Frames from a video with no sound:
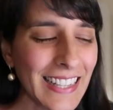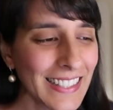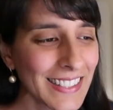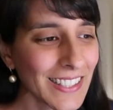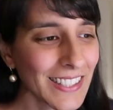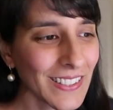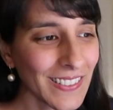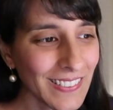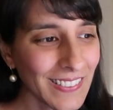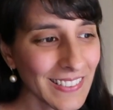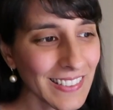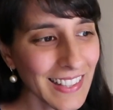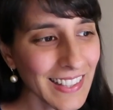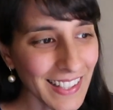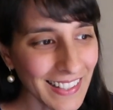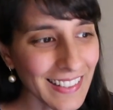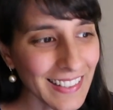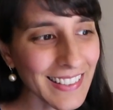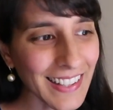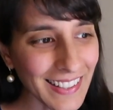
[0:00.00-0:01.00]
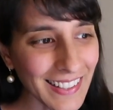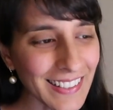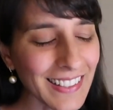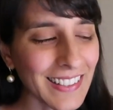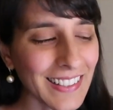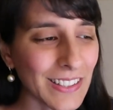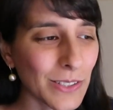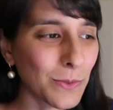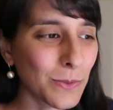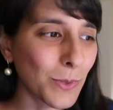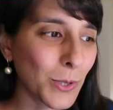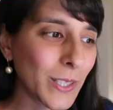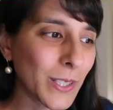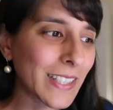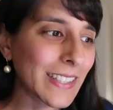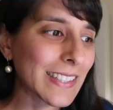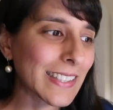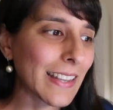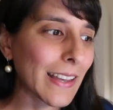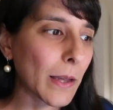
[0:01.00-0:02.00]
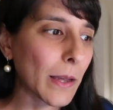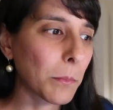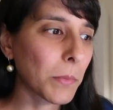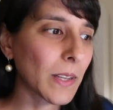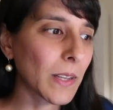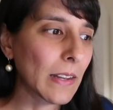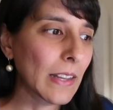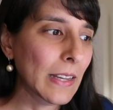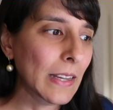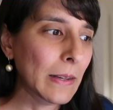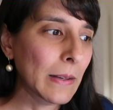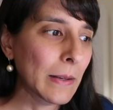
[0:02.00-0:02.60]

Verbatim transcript: so that that kind of works there. But